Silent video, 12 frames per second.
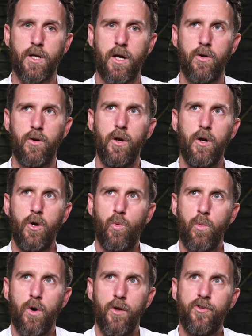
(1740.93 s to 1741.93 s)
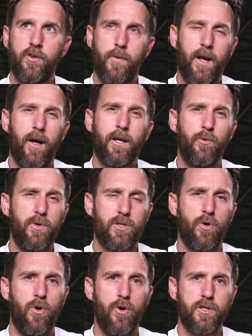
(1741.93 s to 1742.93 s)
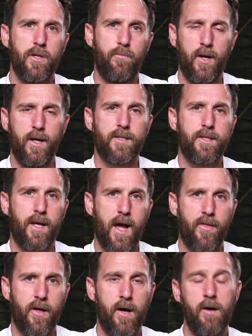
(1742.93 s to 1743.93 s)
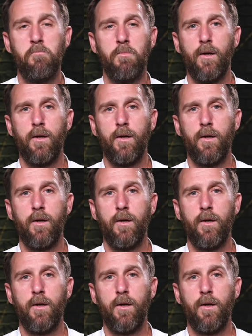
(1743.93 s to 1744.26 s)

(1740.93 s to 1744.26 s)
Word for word: So we want it to be like a resource that brings together